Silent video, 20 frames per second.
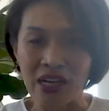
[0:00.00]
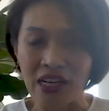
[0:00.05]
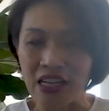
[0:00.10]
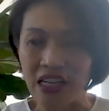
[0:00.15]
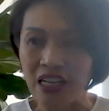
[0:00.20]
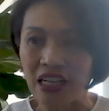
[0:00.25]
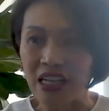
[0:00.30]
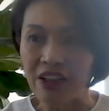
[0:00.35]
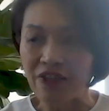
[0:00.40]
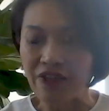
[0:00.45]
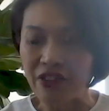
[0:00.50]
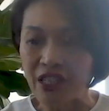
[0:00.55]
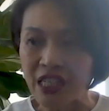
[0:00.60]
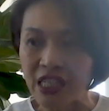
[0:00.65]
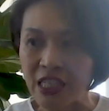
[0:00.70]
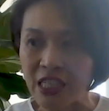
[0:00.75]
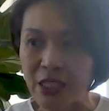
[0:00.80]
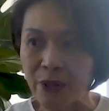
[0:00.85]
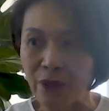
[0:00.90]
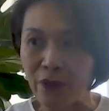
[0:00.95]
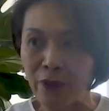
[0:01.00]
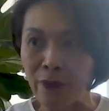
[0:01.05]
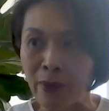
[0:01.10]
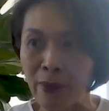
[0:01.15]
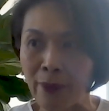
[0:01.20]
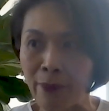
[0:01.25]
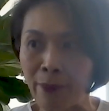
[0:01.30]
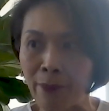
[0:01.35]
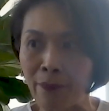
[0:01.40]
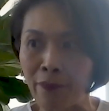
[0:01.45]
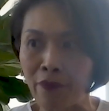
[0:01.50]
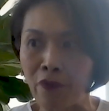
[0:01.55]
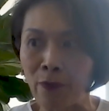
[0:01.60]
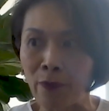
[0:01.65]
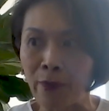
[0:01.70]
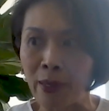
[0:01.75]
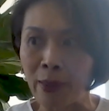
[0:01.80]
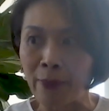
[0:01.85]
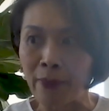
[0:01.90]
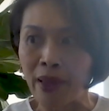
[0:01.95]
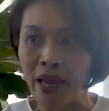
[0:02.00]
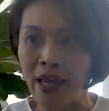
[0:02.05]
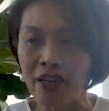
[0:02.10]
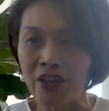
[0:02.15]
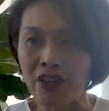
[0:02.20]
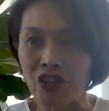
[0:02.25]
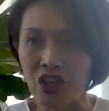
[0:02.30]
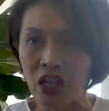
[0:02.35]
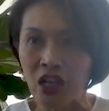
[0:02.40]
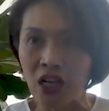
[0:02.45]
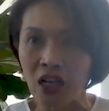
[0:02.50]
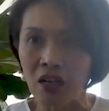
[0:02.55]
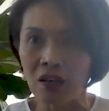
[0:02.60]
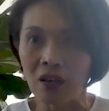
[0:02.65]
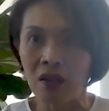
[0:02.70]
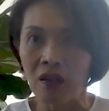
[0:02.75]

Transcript: an inconvenience for my manager,